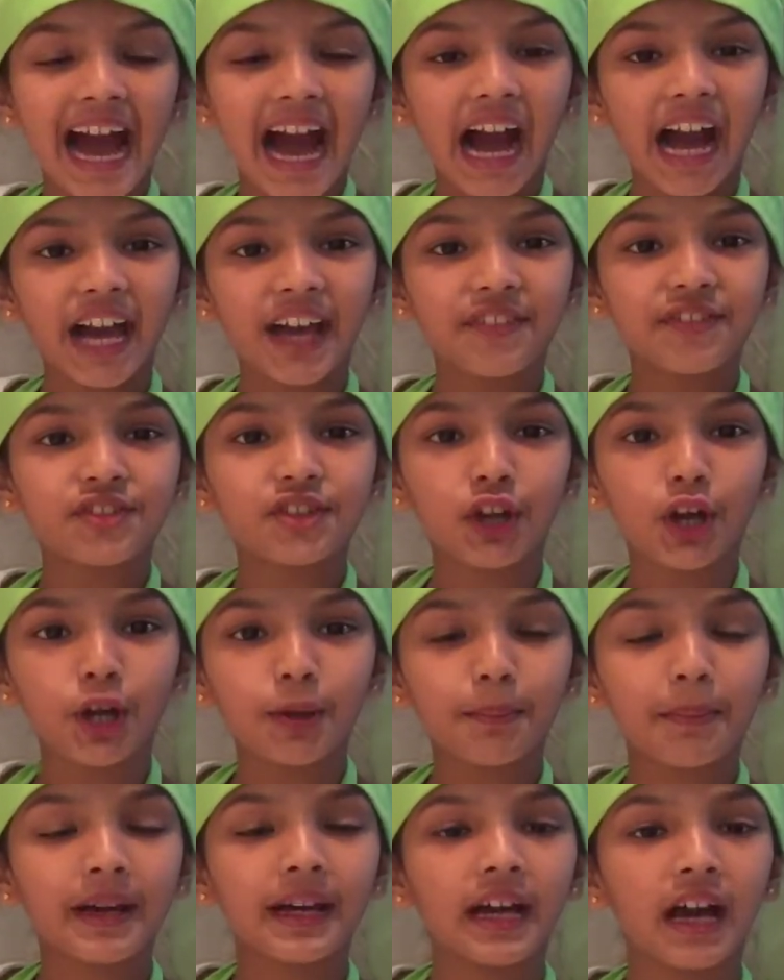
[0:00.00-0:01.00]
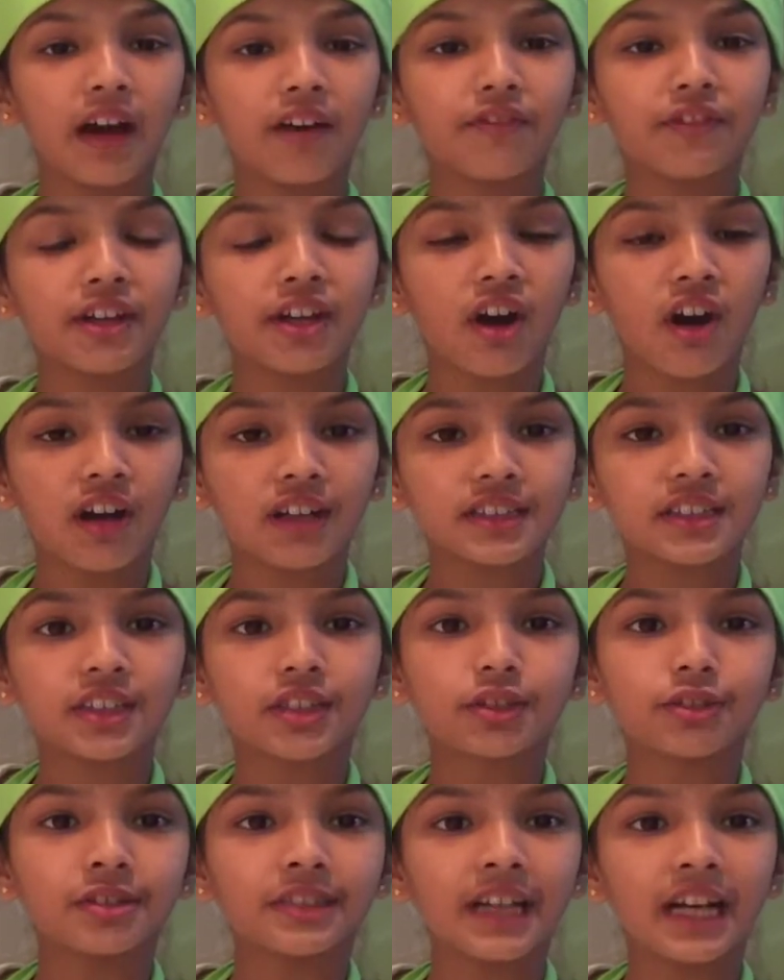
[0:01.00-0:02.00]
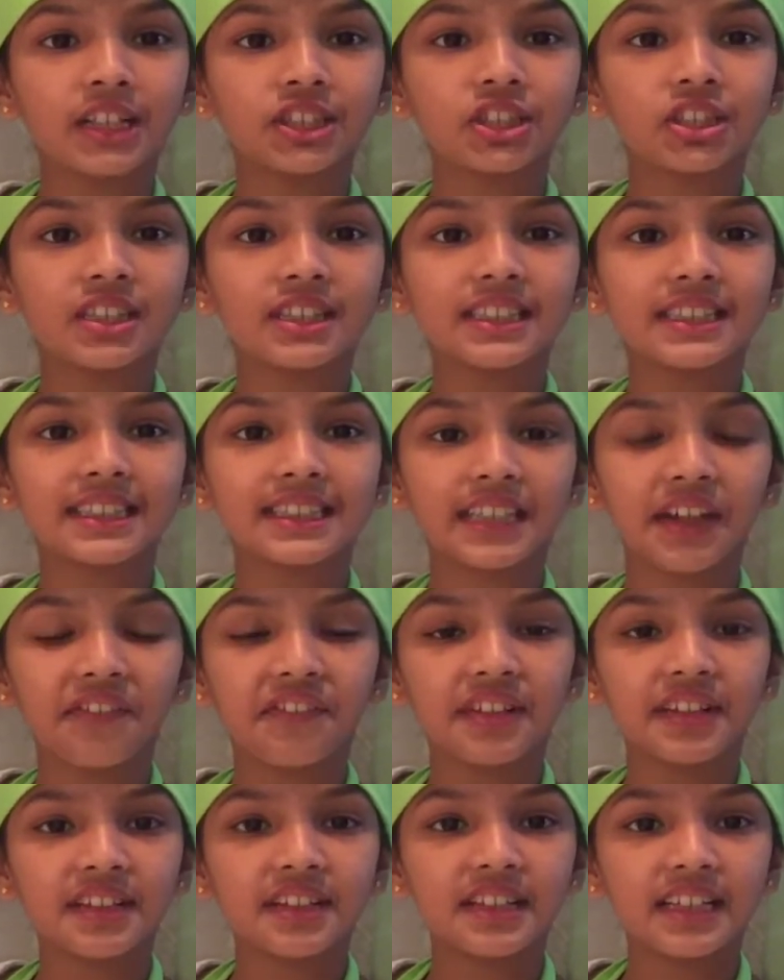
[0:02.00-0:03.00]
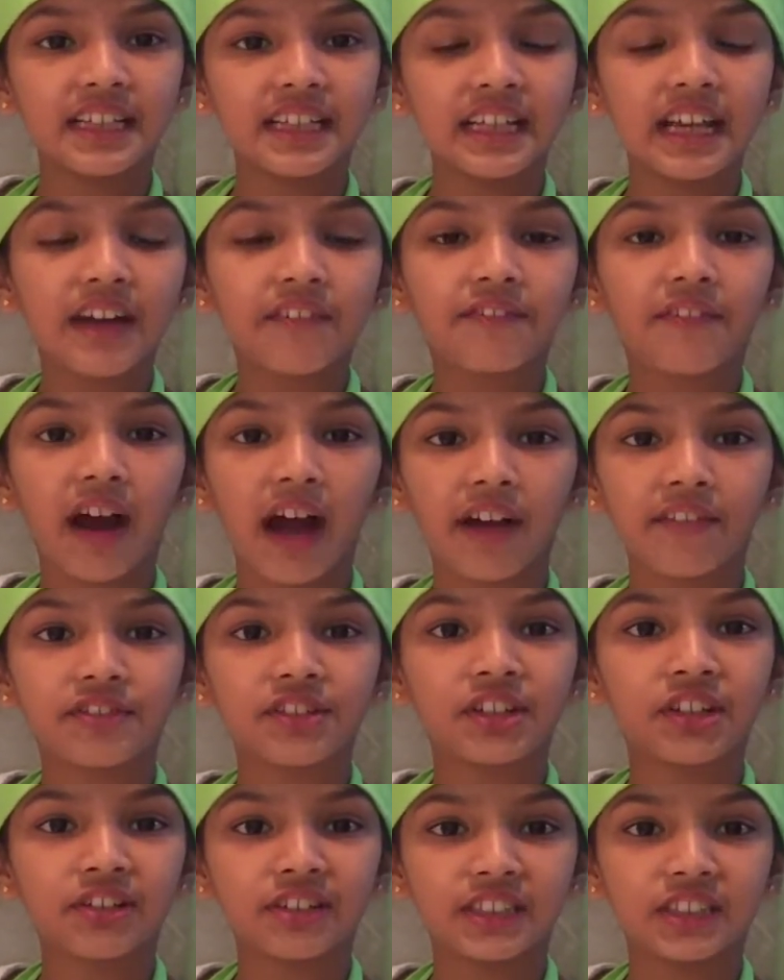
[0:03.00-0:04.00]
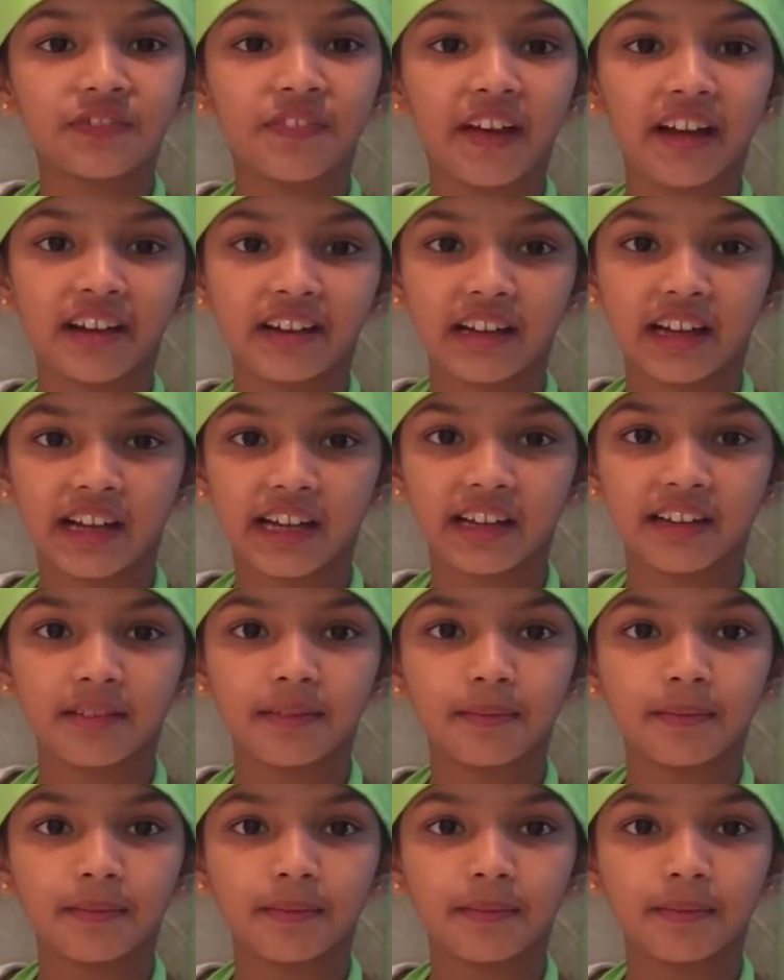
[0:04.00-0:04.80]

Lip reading: I have turned my oven on to 375 degrees Fahrenheit.